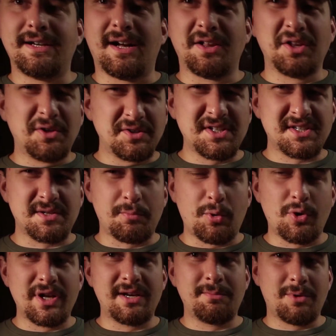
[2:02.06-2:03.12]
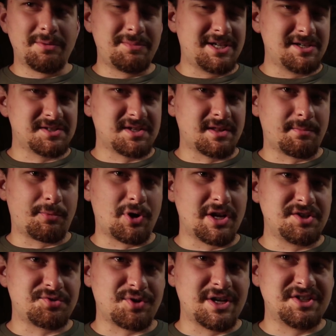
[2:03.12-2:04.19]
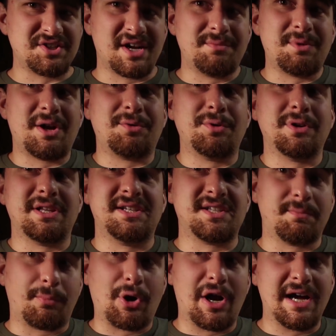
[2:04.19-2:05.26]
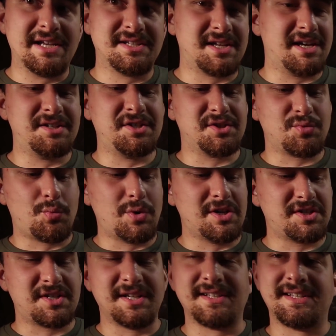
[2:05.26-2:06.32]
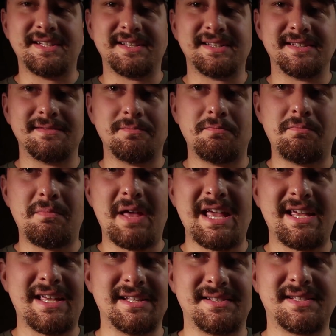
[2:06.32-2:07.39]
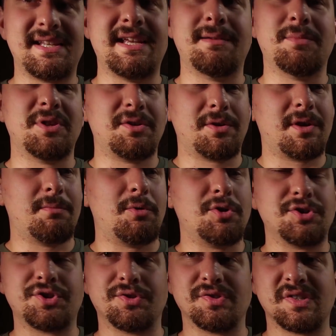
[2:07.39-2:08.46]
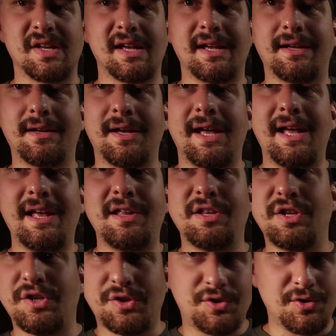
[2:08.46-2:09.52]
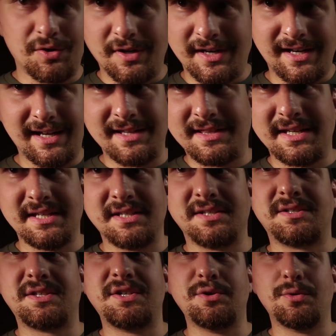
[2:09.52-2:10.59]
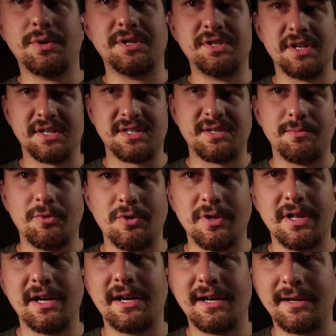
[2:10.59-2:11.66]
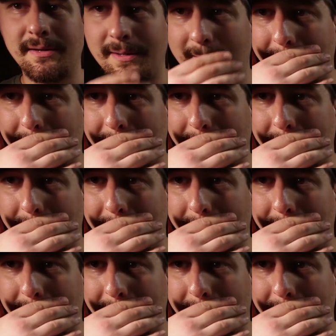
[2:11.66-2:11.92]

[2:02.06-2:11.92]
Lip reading: A little disappointing, but because of the price range, I'm not really surprised. I just wish it didn't make it seem in their commercials like you're gonna get these two adjustable